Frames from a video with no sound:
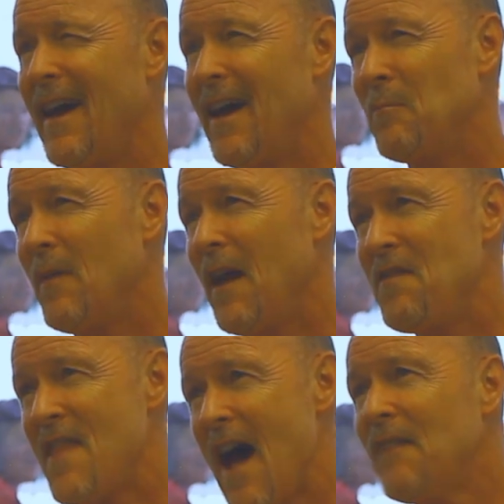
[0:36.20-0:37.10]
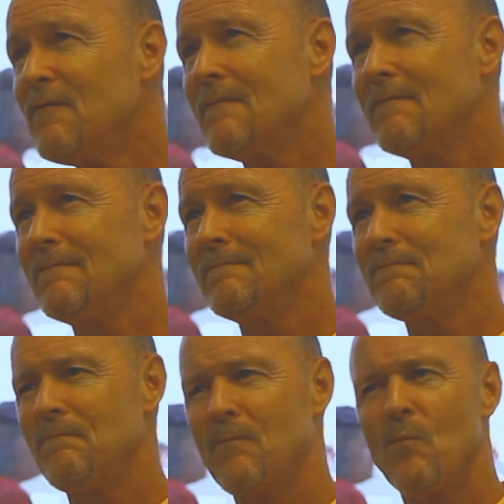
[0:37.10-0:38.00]
And, and that
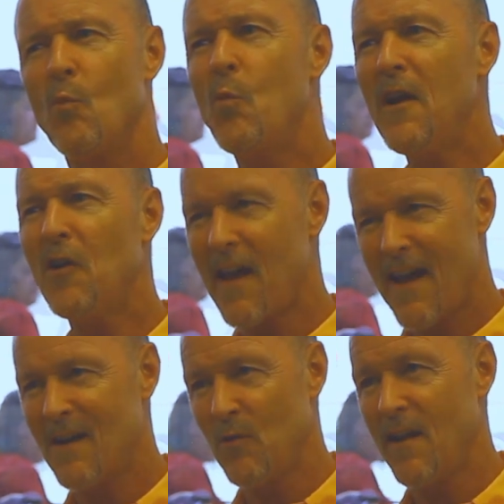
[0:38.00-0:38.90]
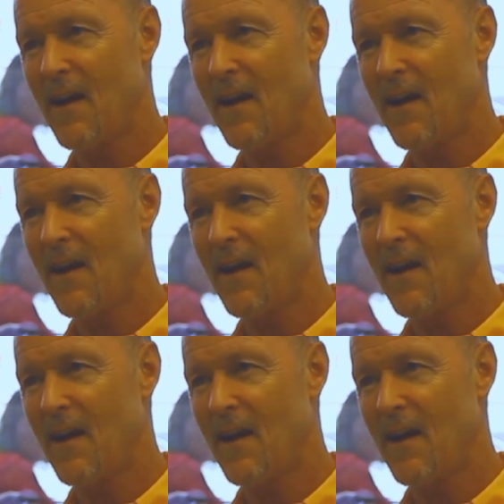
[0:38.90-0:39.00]
weird animal